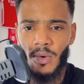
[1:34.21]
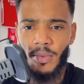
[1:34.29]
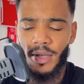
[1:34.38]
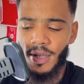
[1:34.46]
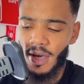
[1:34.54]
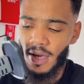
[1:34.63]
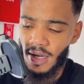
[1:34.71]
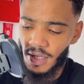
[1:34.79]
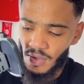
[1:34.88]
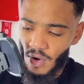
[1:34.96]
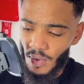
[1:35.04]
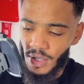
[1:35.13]
But yeah,
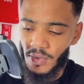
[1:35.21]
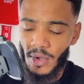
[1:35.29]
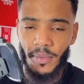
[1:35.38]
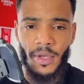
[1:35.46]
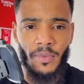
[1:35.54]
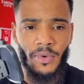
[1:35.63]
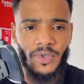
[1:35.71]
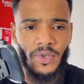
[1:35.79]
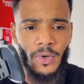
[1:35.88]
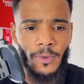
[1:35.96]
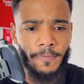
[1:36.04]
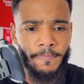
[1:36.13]
let's go into it, people.
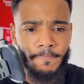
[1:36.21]
So